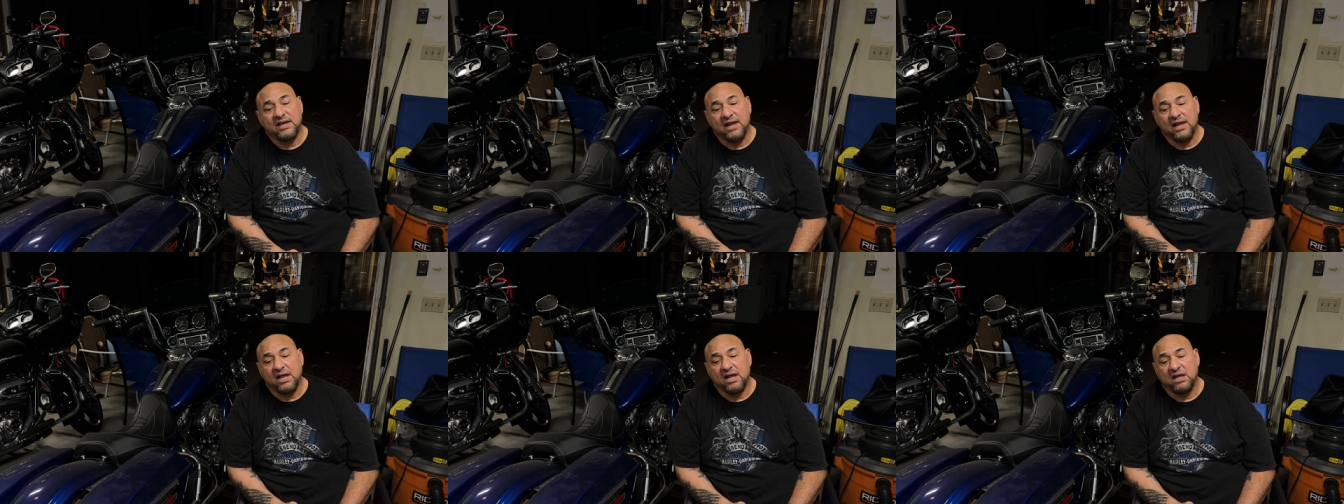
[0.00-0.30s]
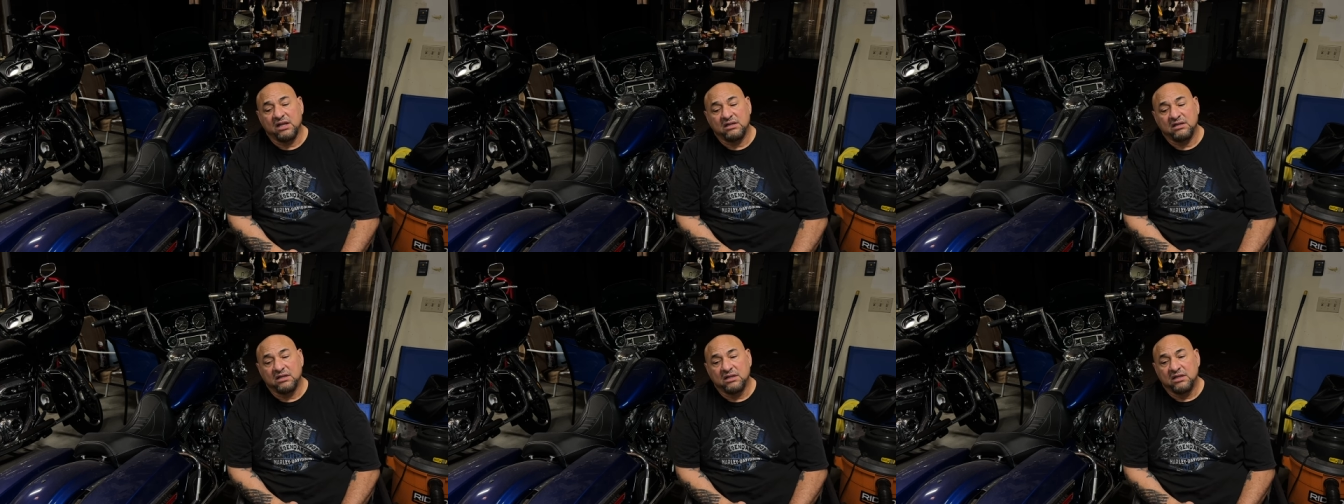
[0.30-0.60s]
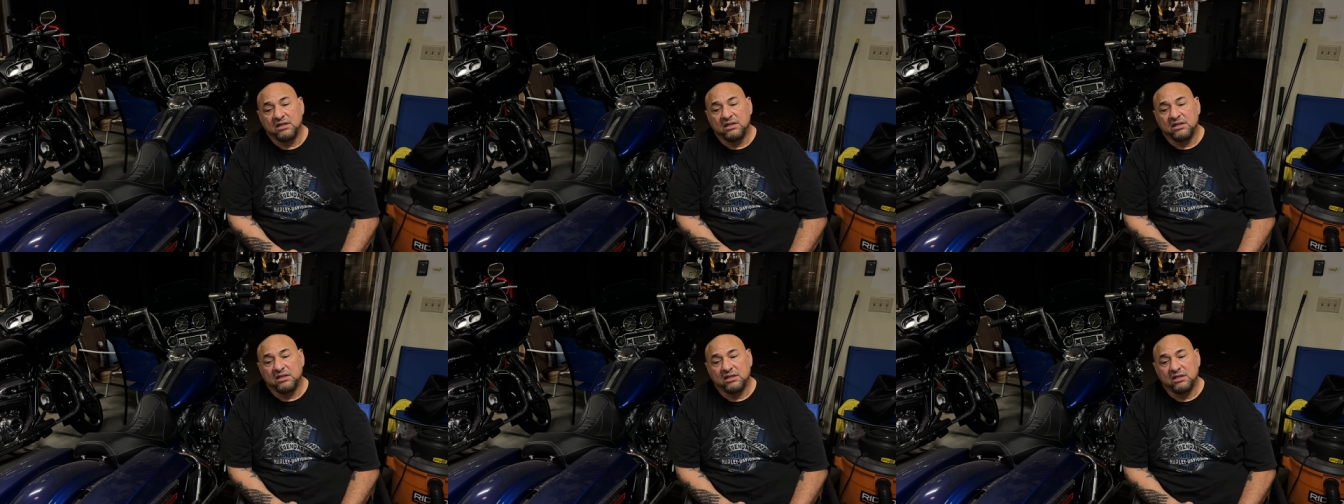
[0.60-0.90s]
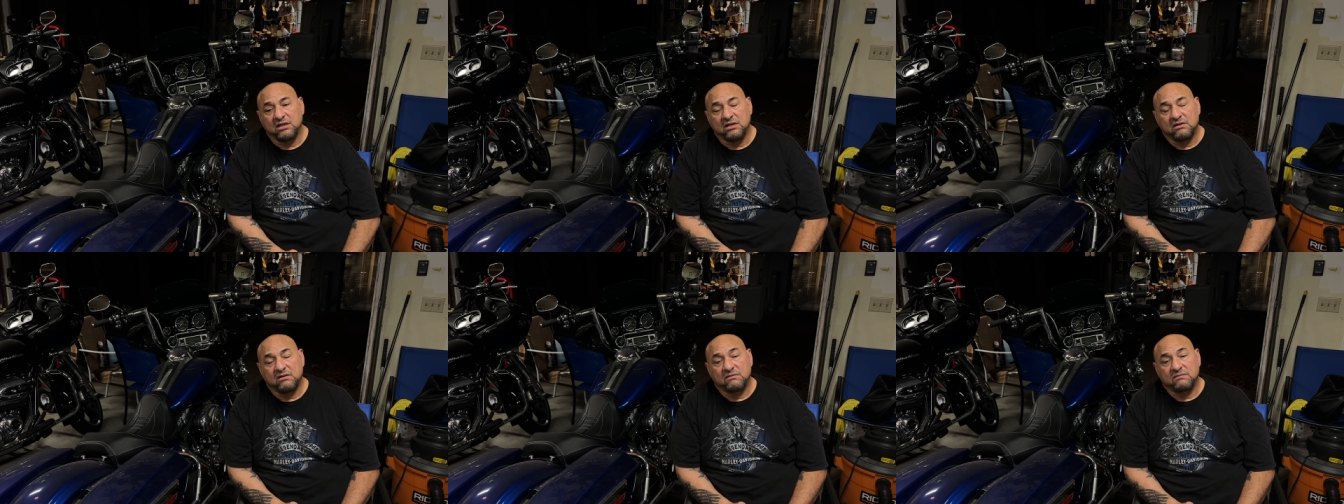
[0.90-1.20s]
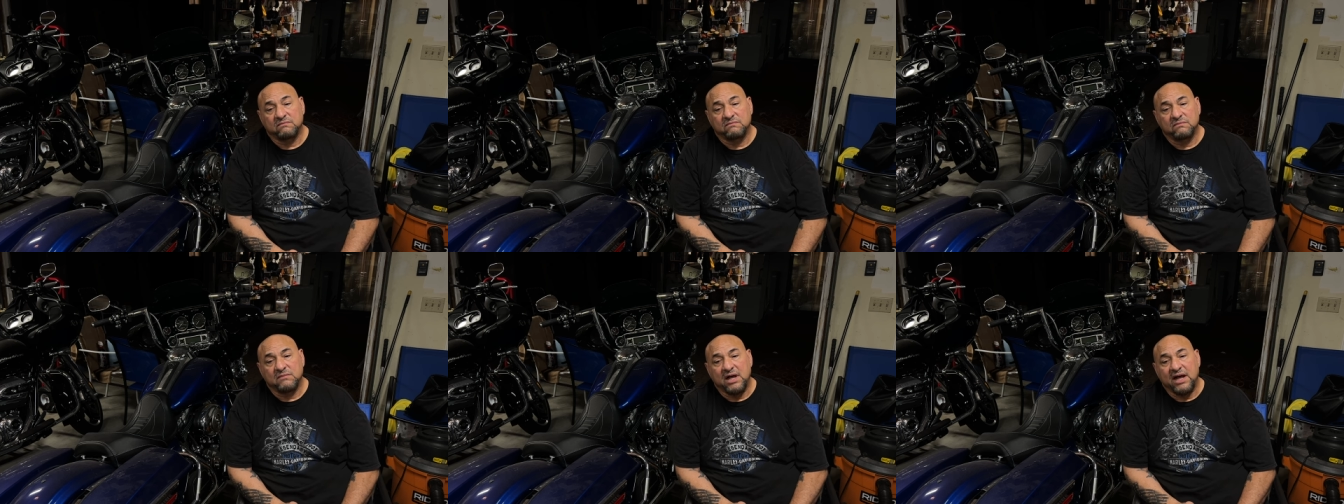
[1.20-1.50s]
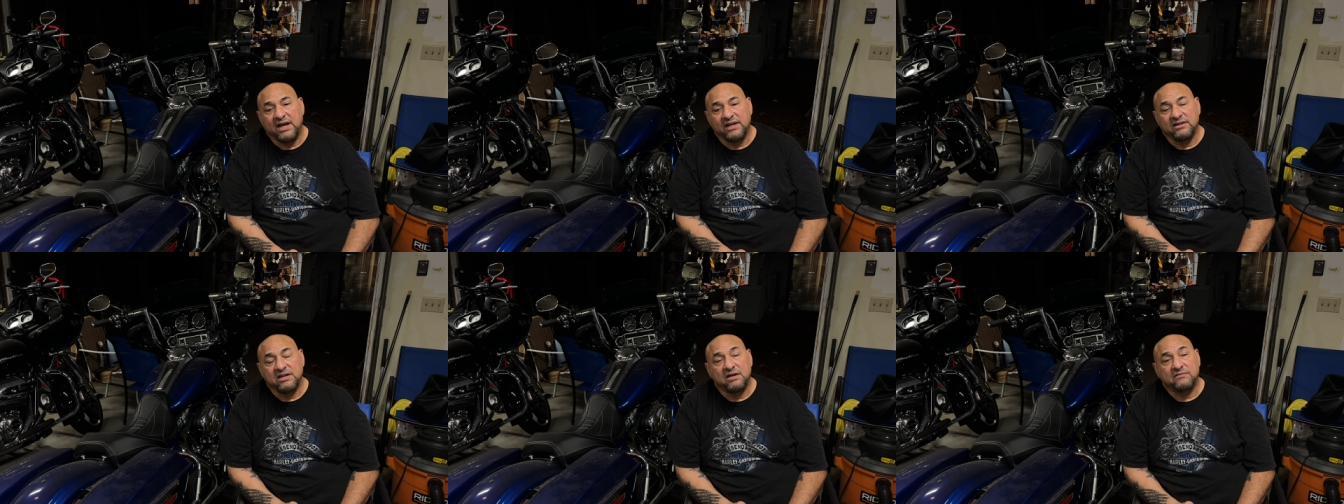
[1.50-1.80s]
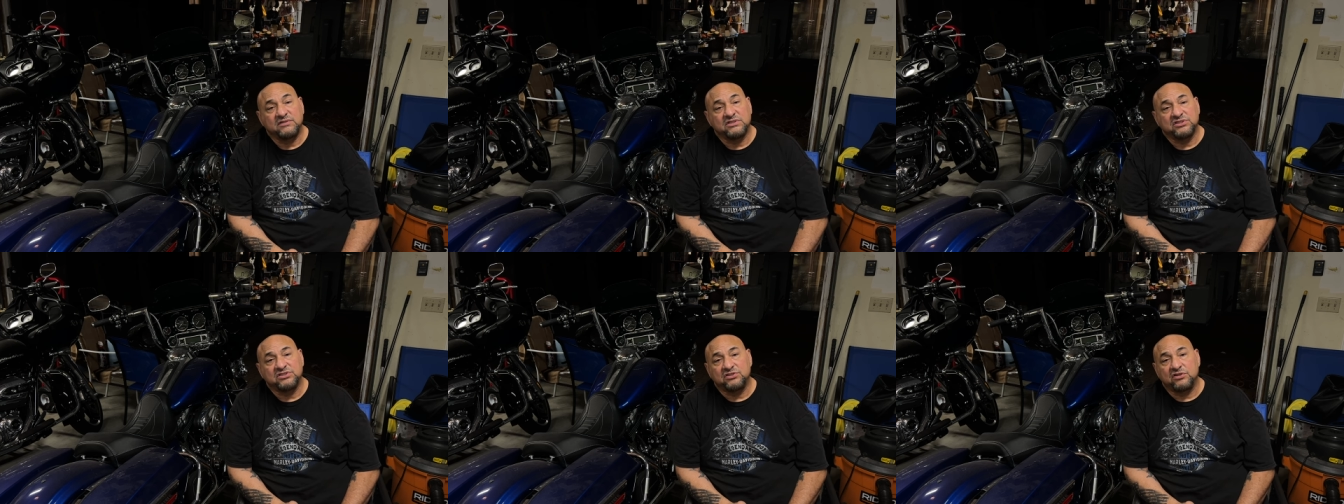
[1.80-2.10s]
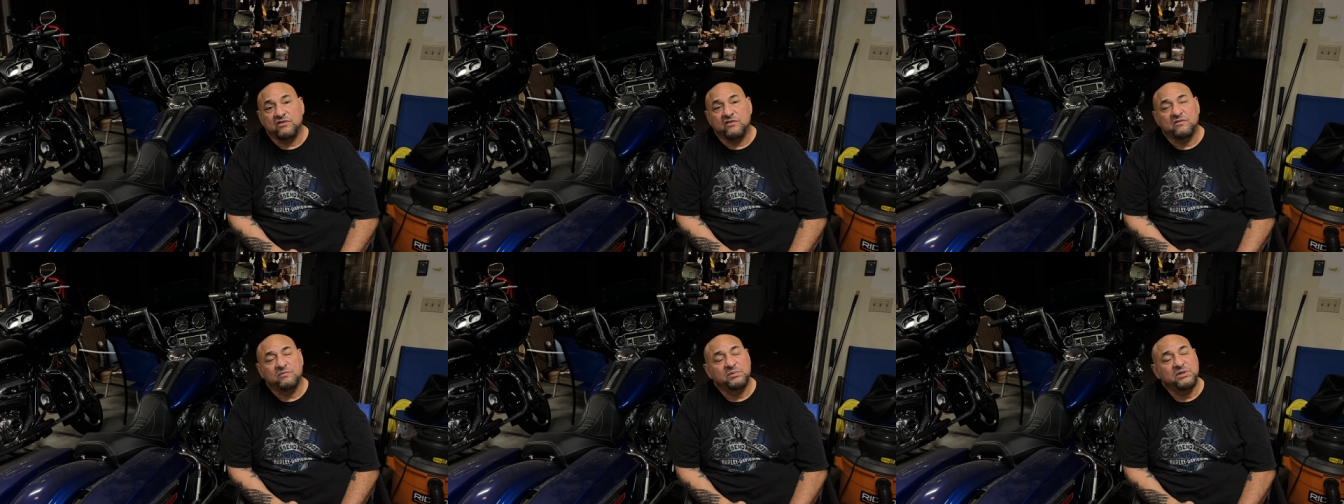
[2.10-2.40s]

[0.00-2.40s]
And you know, I never served,